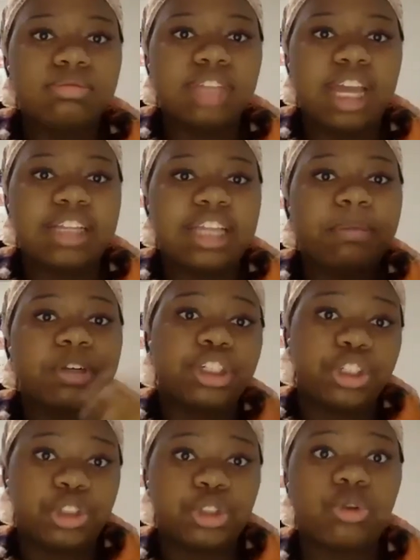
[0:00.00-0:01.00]
Like, they were
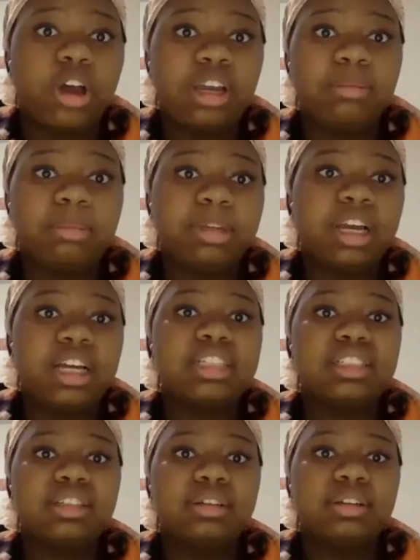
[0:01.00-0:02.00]
destroyed
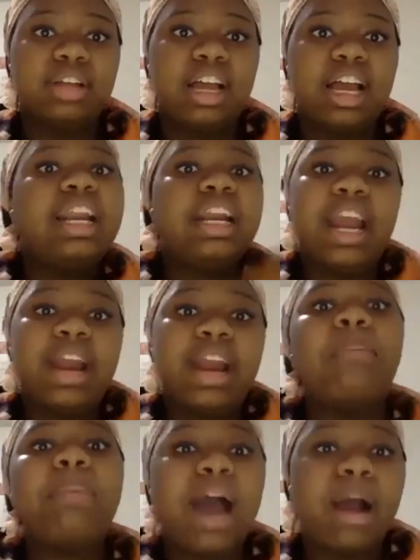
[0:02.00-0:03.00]
because an
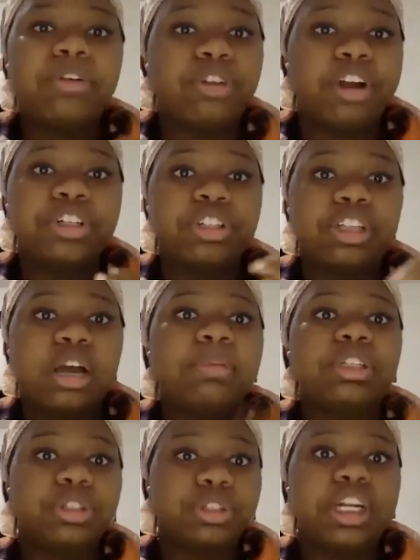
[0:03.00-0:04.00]
inherent power structure that
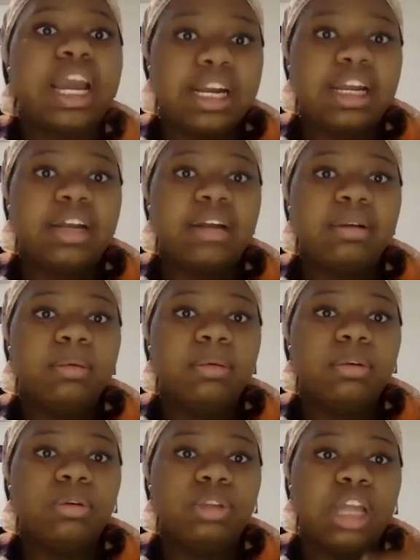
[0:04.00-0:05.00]
was created,
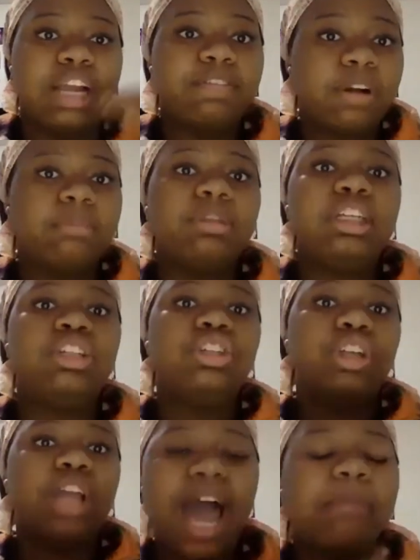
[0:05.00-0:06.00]
like, from the
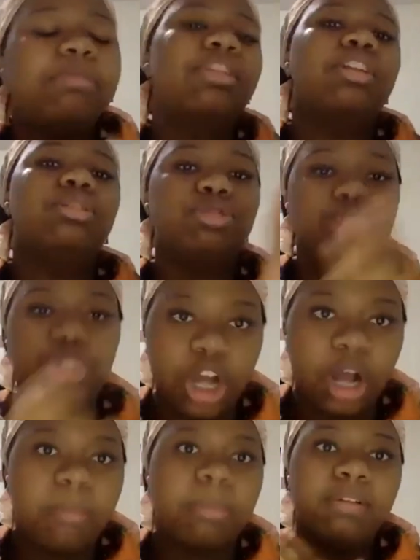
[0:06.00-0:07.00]
absolute
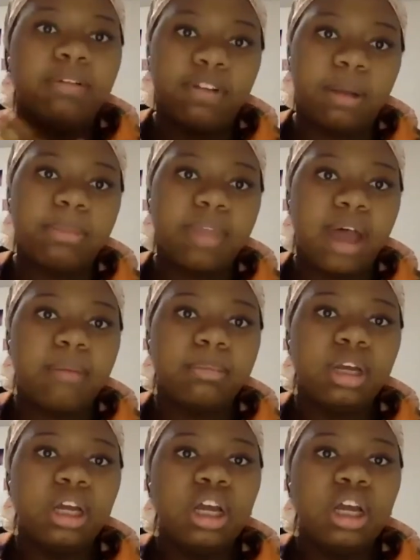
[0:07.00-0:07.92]
jump from them.